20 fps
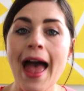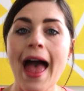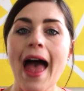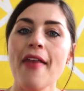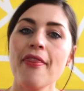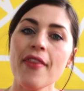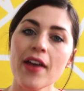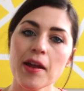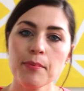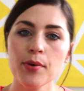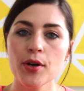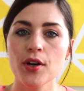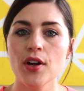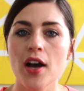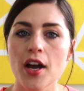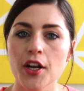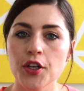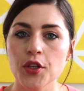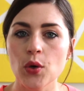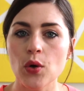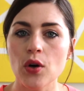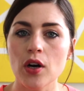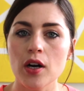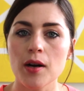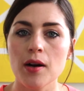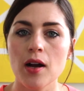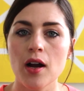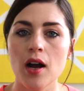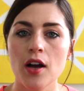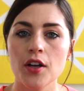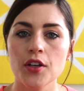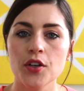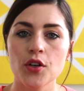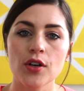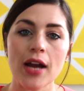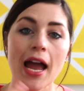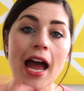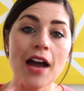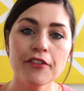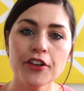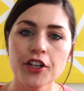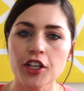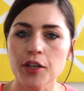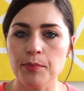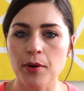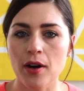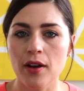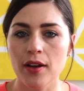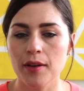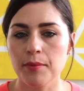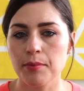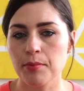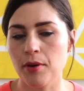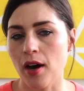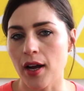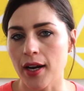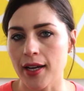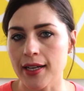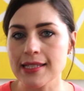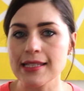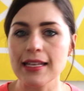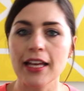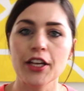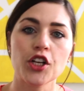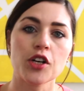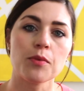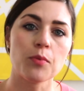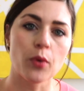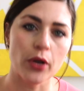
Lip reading: and then put on your heavier products like your